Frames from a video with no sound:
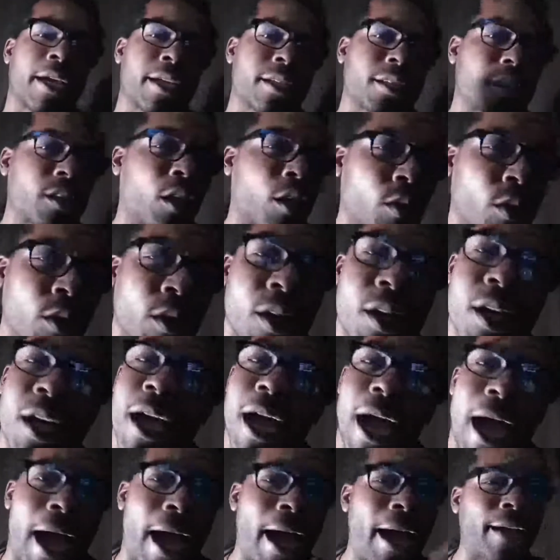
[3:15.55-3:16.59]
So
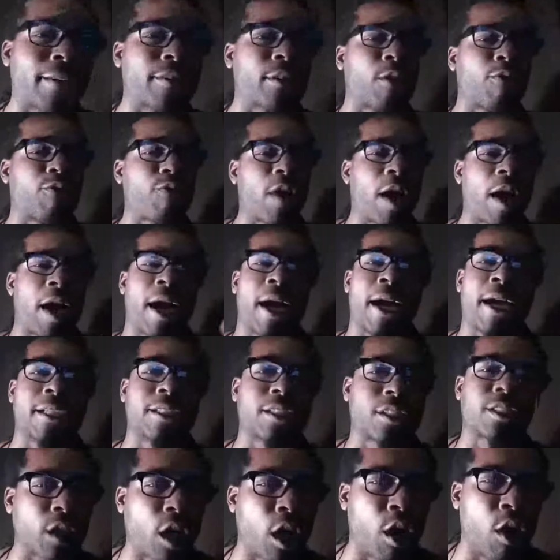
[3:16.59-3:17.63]
I had to find
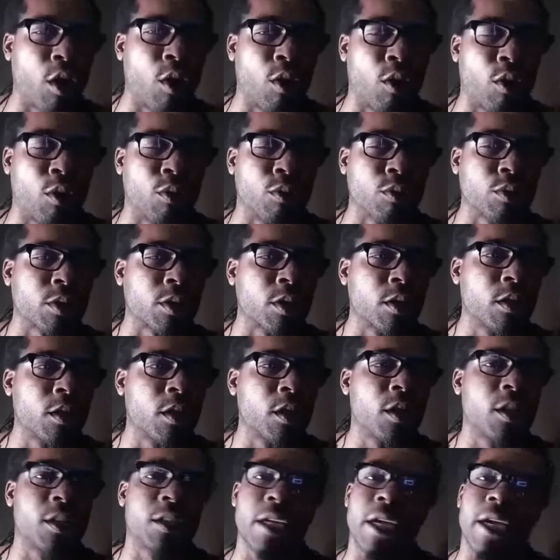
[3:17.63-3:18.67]
songs
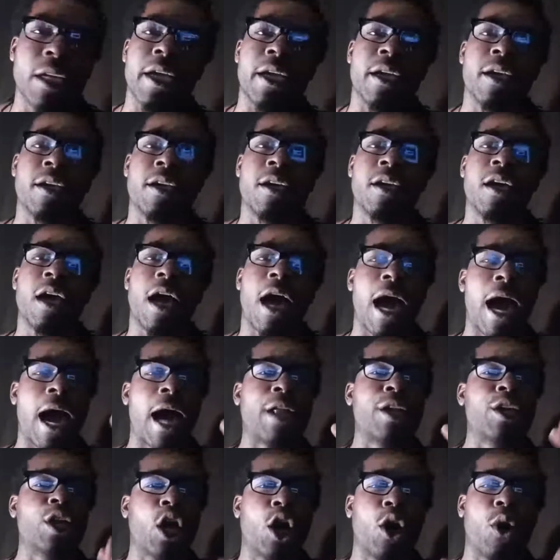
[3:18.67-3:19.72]
that I
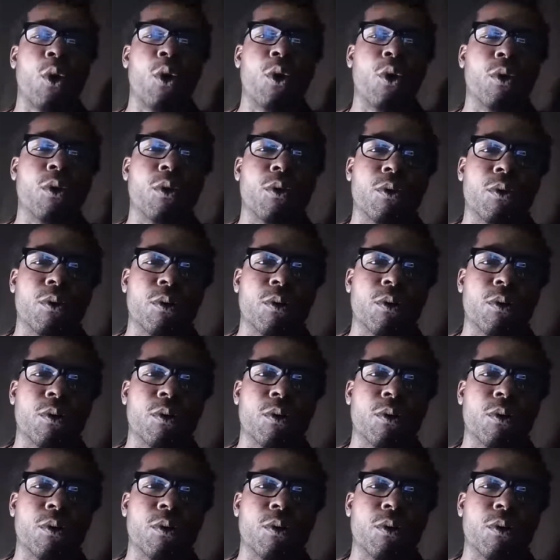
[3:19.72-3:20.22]
know